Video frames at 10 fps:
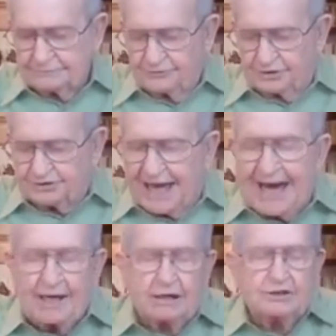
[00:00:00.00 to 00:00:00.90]
The
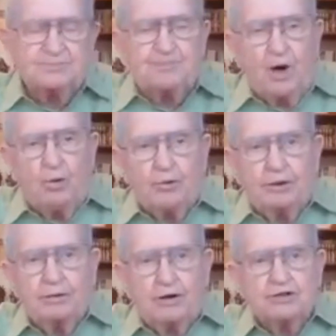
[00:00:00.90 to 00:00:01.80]
title
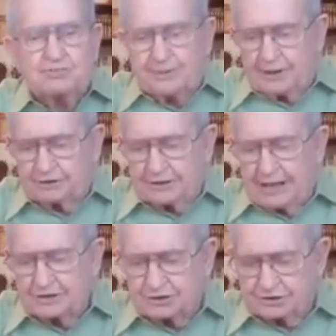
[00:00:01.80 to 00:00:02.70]
spoke or speaks,
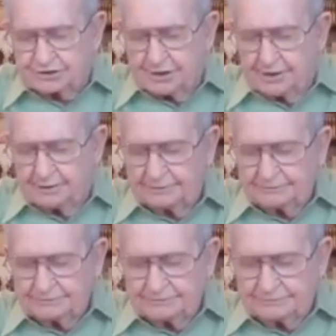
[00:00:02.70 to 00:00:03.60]
I should say,
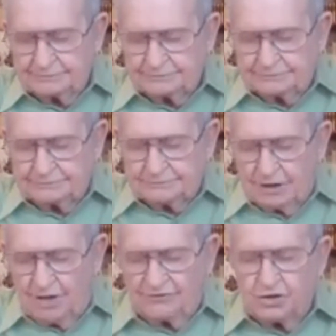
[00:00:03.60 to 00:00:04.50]

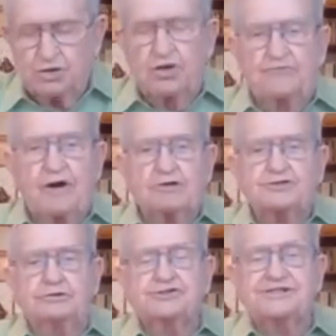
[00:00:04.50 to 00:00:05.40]
of a
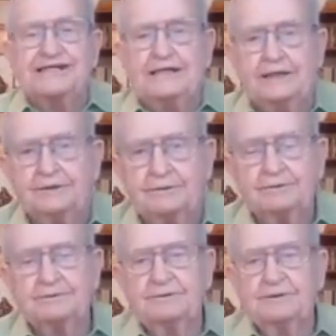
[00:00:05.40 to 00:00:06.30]
universal sin
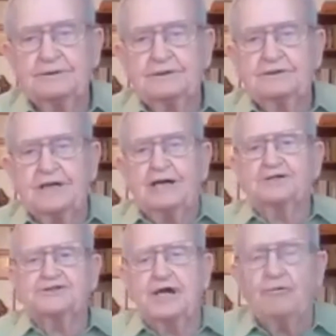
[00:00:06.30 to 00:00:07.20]
now,
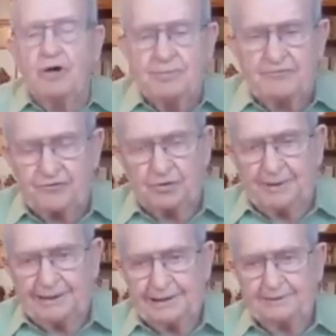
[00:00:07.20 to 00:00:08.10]
stay with me for a
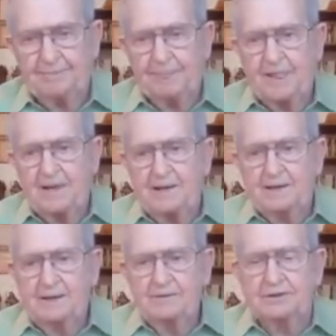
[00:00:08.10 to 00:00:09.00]
minute.
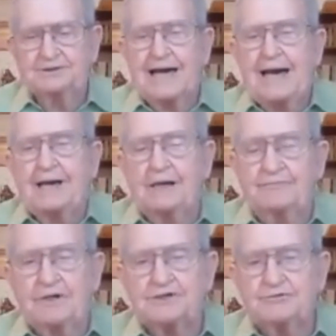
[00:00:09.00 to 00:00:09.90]
The title
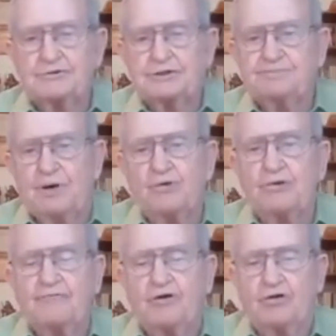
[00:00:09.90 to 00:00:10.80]
of this
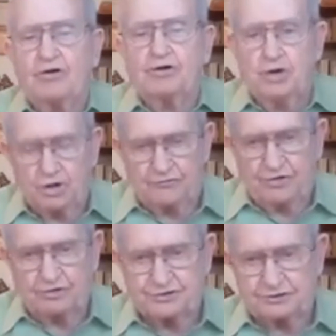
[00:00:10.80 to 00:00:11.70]
spoke for a
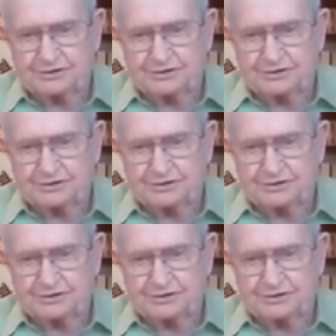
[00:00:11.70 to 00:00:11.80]
universal